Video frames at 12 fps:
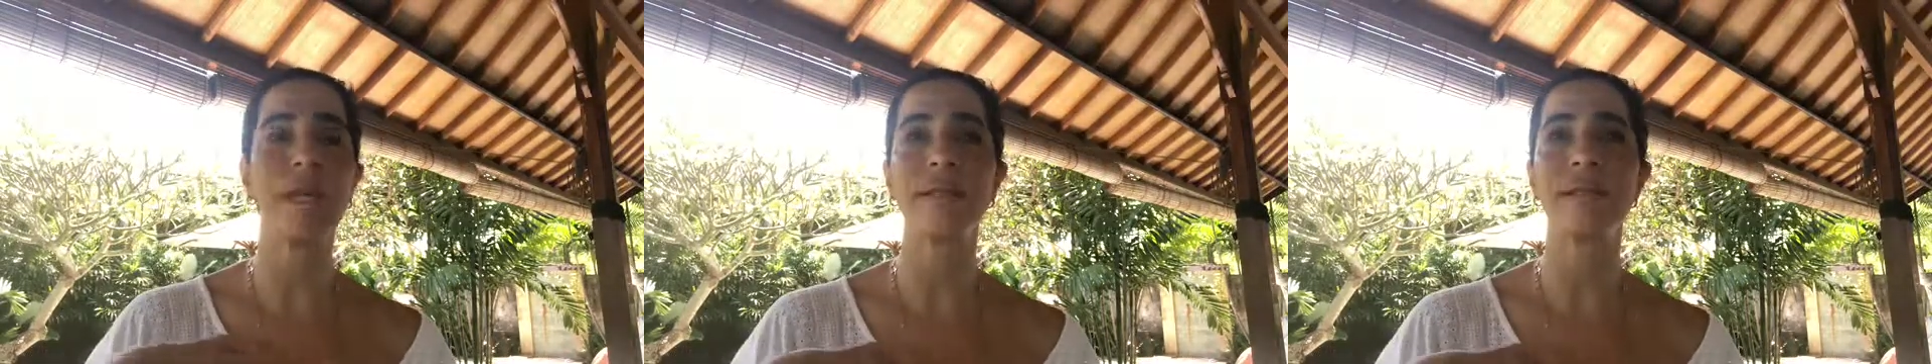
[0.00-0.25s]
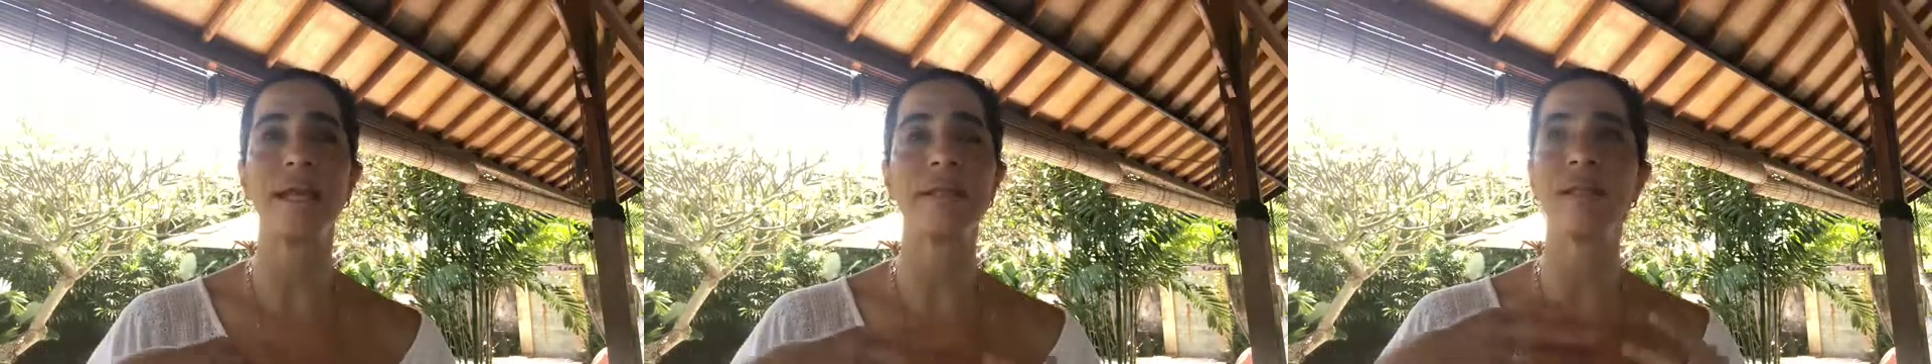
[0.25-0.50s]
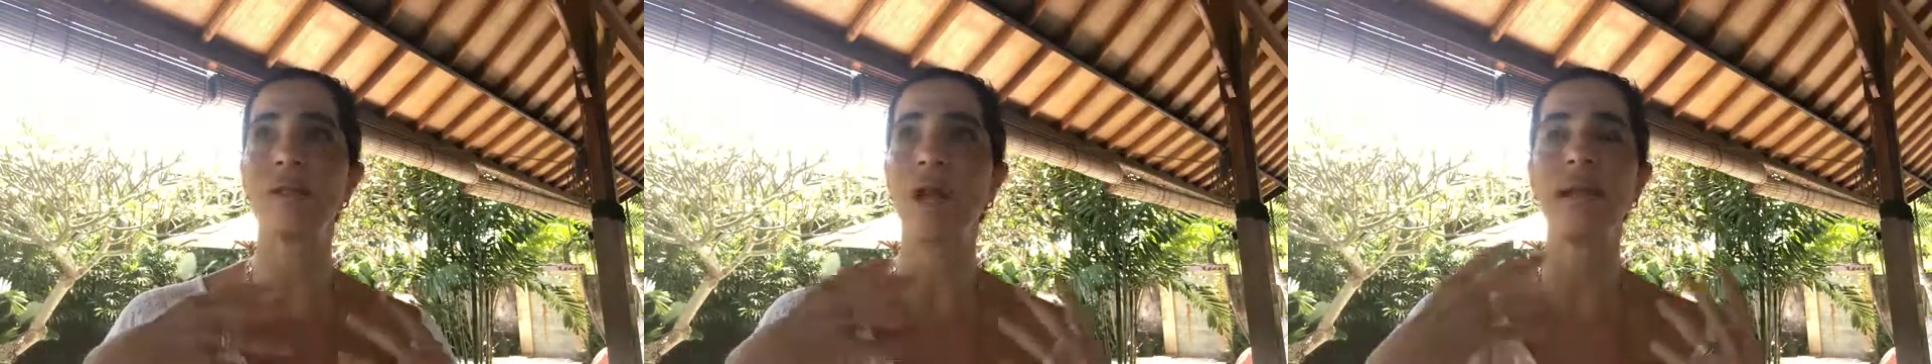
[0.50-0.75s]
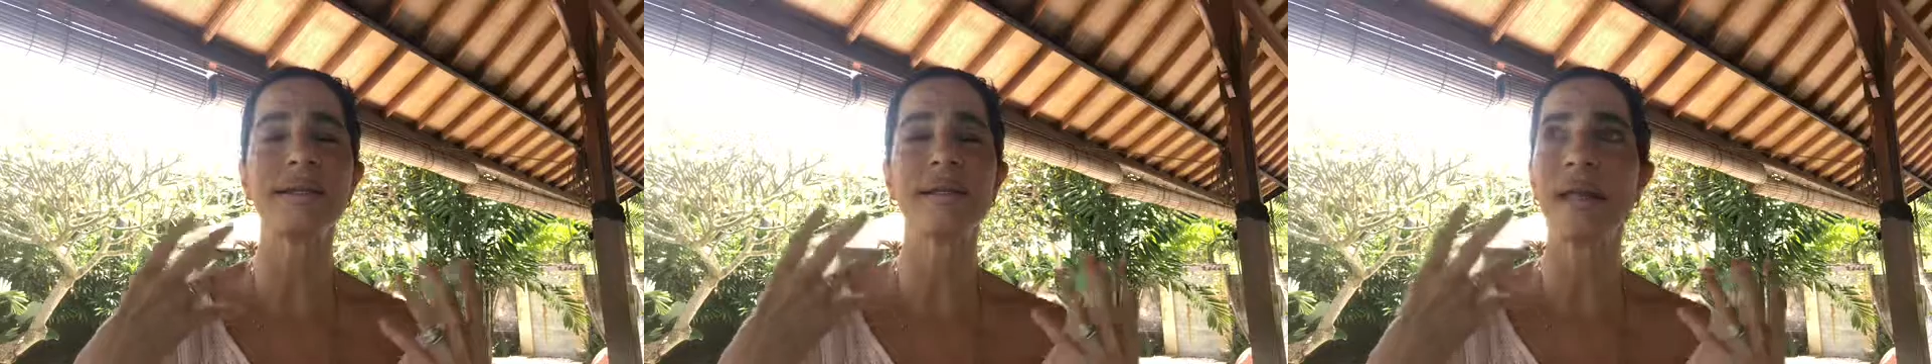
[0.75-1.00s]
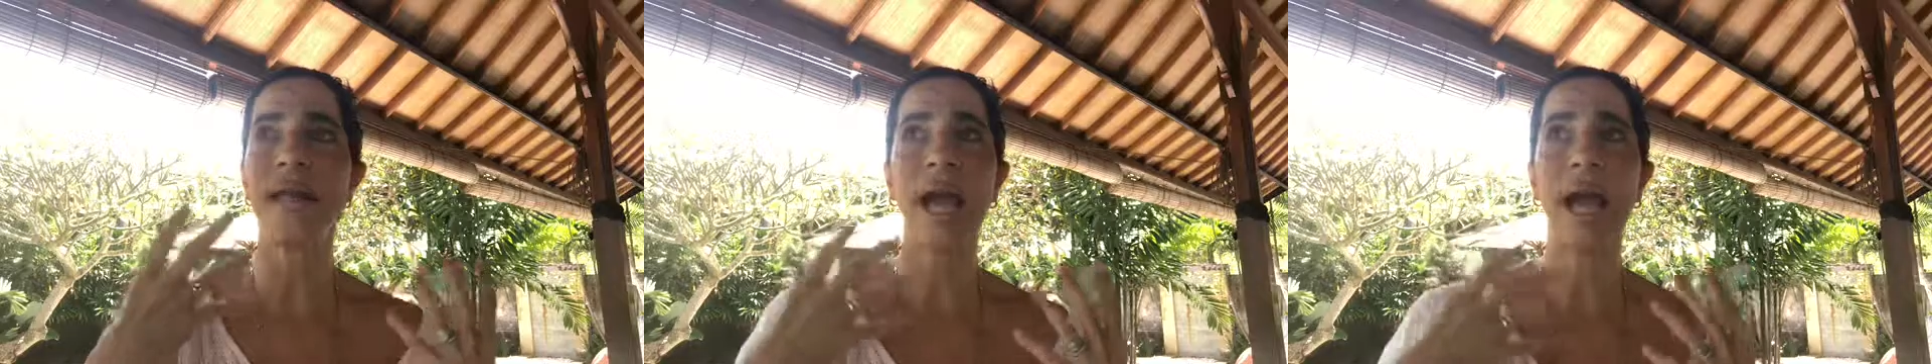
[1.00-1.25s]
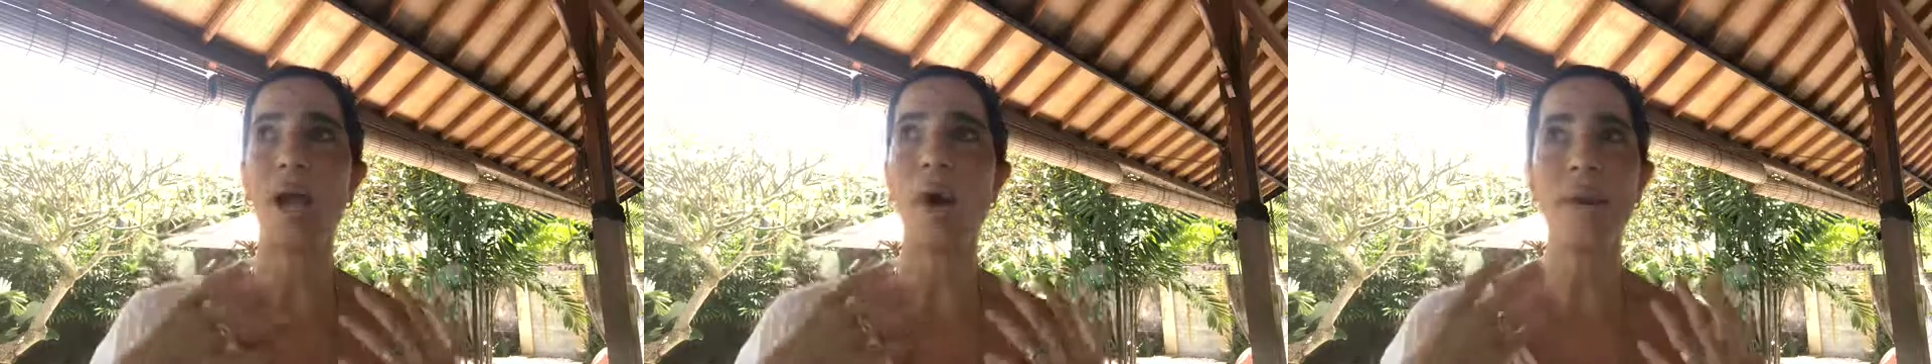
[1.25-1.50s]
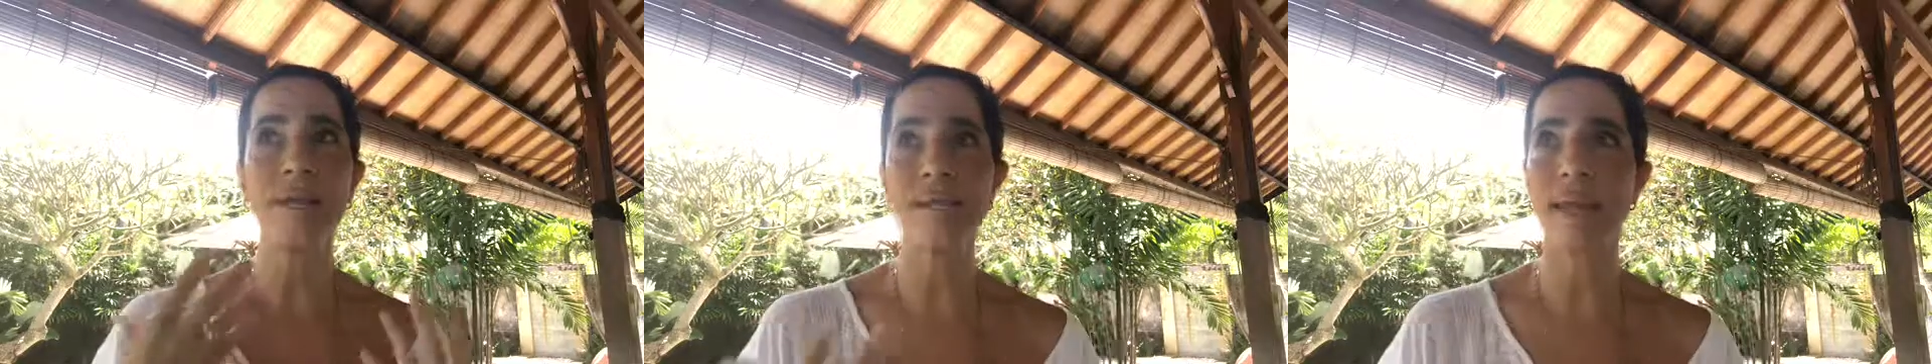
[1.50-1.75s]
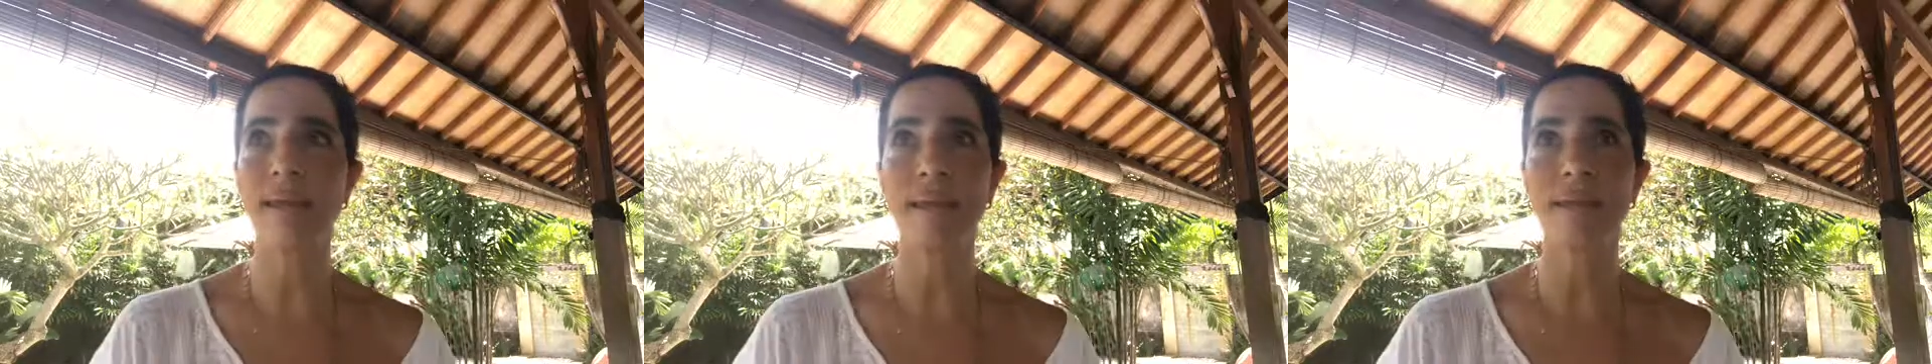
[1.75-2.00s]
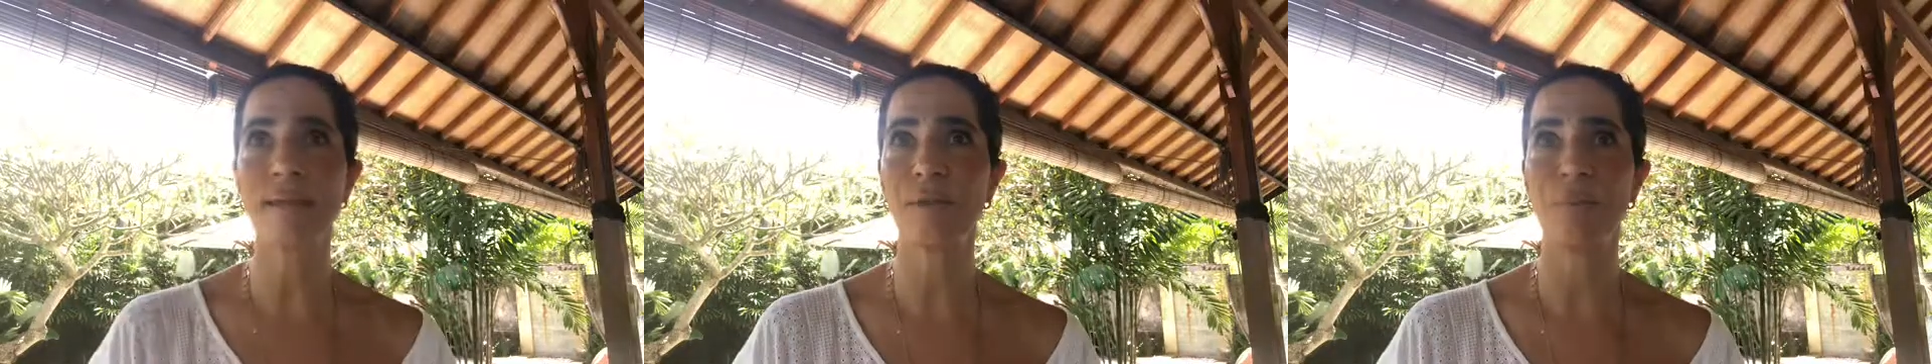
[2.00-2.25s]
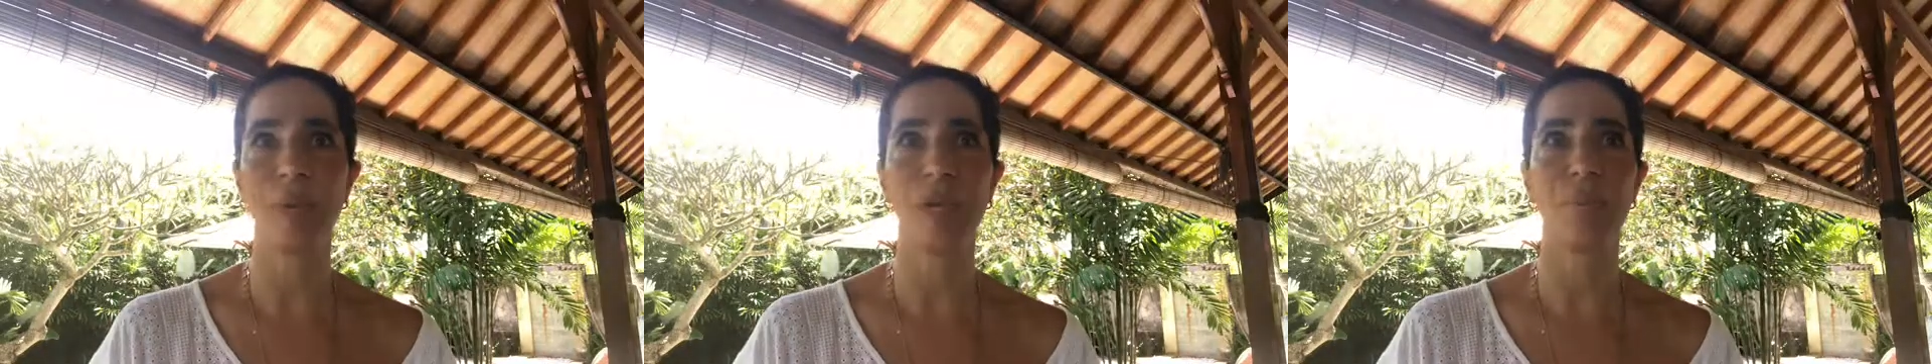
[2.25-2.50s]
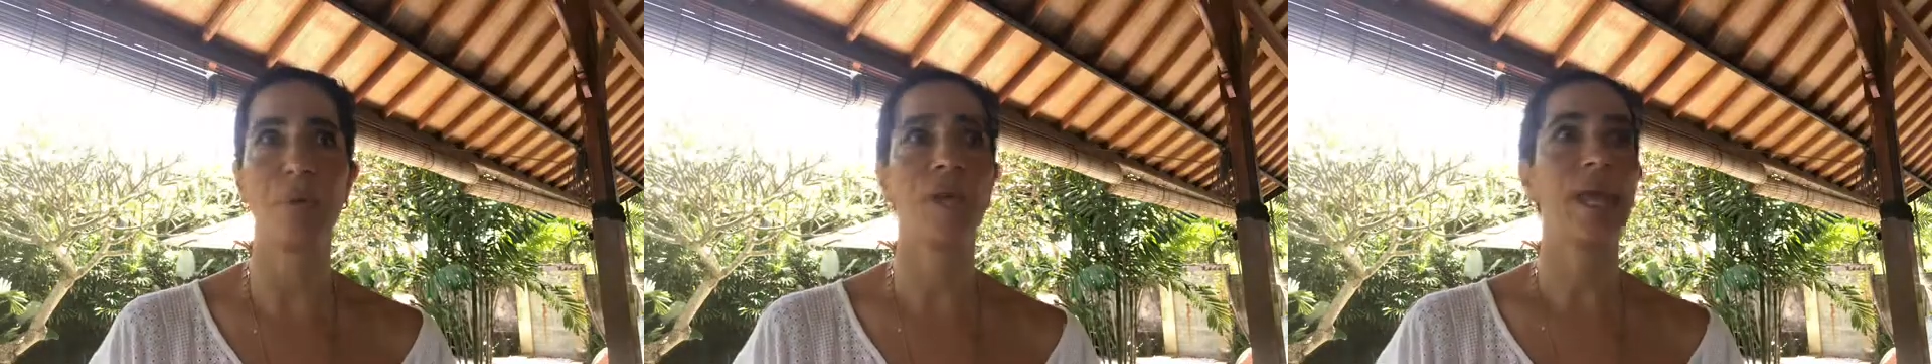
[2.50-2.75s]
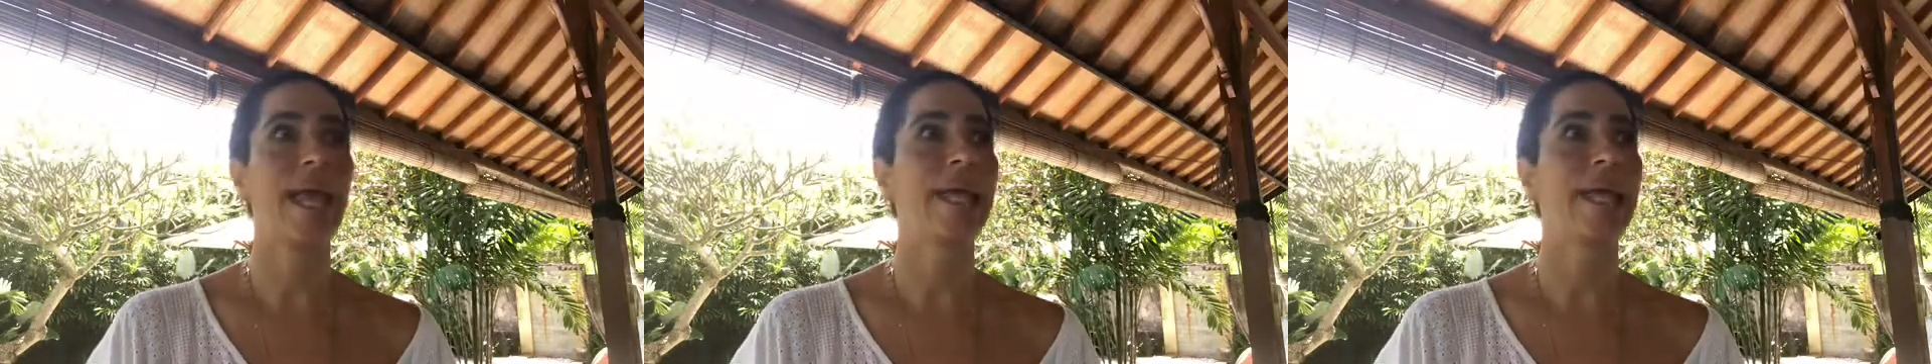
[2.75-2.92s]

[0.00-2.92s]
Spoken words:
it's not, I always say this to people,